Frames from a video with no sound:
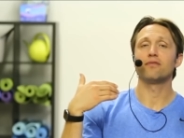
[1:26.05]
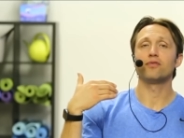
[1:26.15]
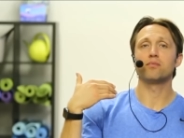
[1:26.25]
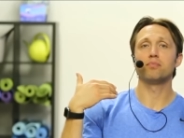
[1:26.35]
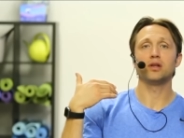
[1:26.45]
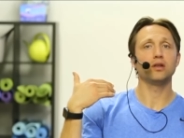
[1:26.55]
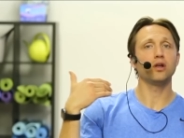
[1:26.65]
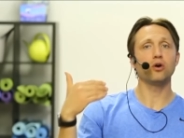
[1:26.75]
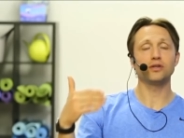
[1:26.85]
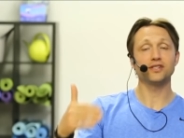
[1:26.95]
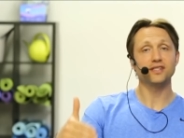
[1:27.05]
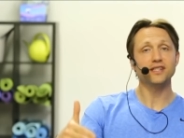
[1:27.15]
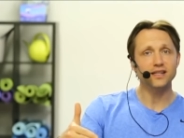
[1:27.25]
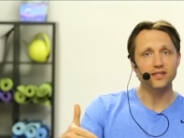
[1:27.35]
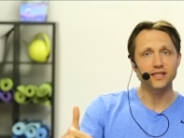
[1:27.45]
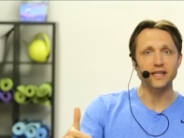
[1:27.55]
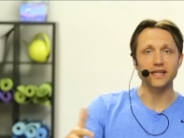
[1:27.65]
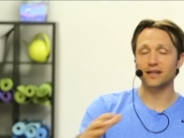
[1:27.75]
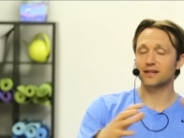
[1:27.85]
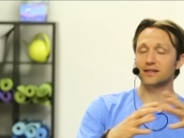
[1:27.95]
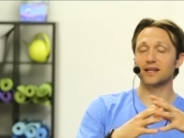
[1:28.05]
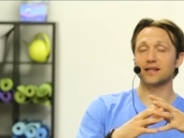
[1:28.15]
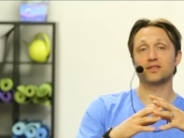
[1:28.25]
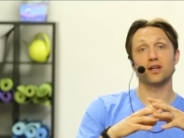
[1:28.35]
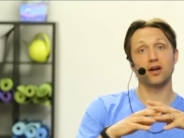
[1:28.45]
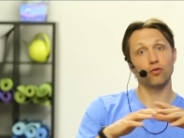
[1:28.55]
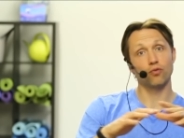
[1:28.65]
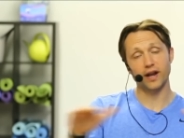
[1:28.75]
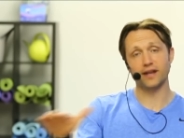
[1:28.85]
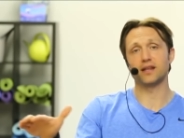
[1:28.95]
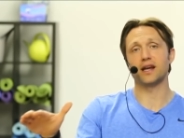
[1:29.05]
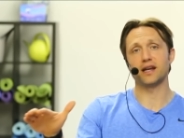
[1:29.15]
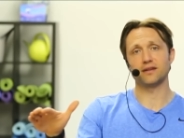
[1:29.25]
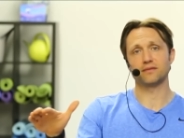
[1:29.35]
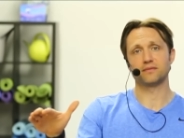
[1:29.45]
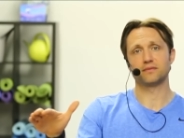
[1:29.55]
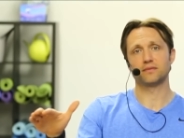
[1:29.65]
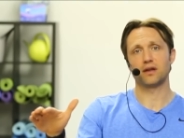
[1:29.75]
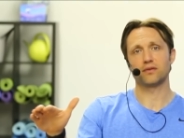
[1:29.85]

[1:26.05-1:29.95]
and if you're below 60, that's a red light.